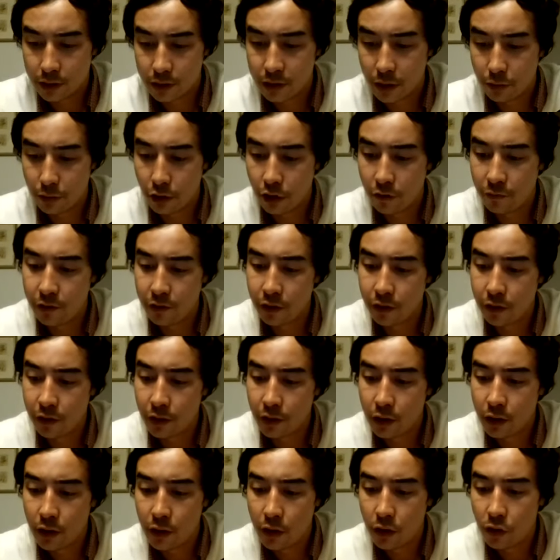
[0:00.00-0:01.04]
that's not relevant.
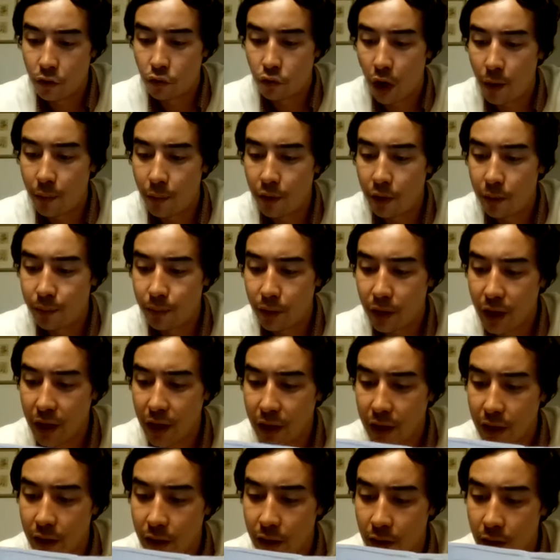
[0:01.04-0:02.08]
Robert
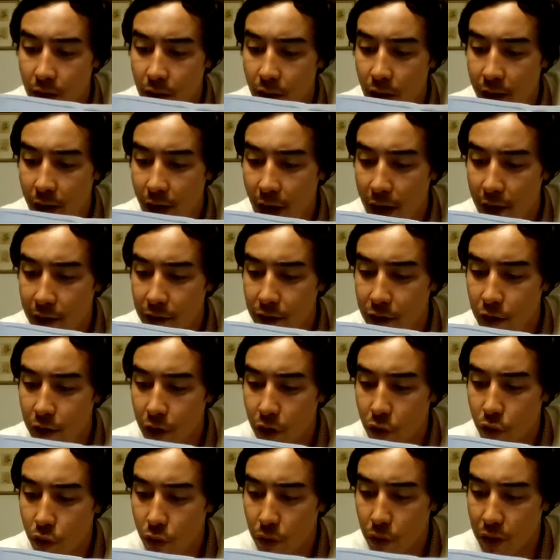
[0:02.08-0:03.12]
Blake, an
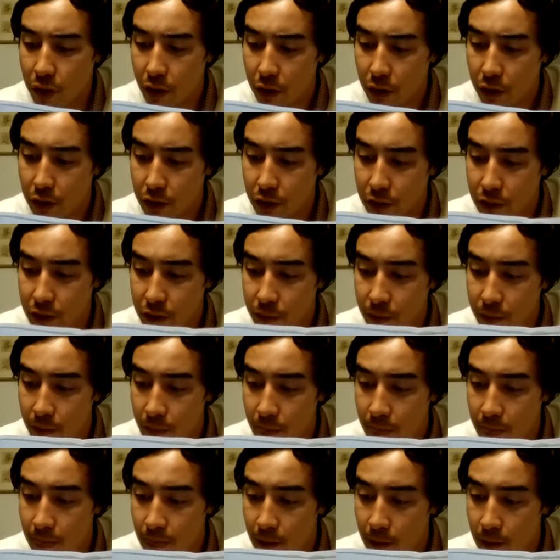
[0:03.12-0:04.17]
actor acquitted on his
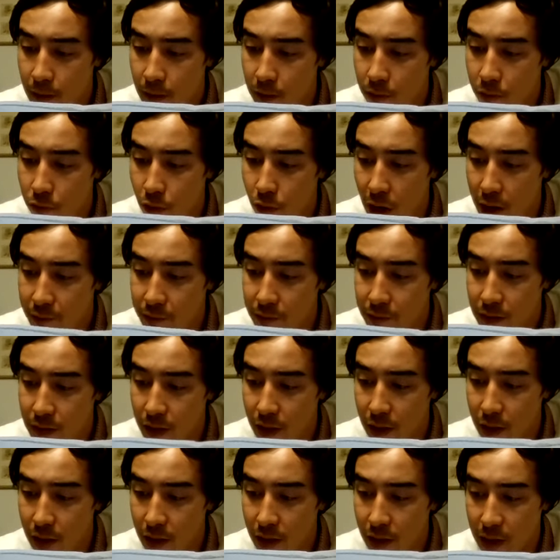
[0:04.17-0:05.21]
wife's
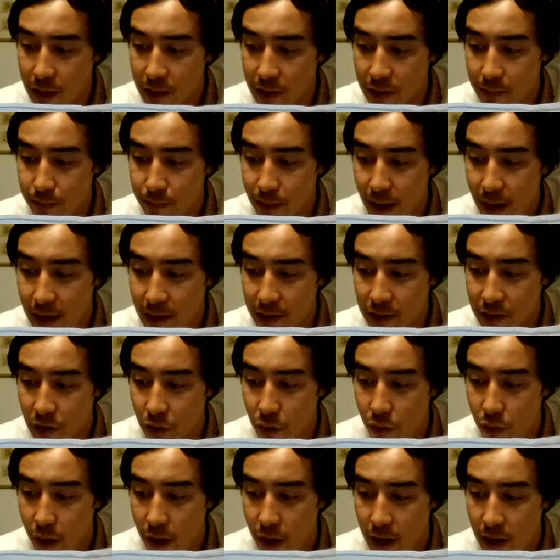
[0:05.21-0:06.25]
killing, has
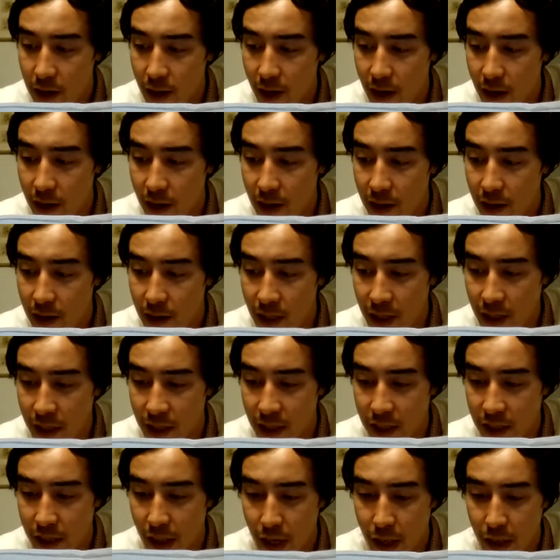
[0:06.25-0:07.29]
passed away at
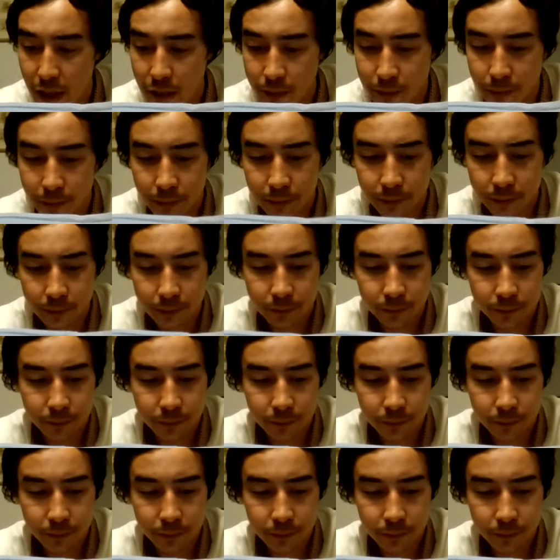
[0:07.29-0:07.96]
89.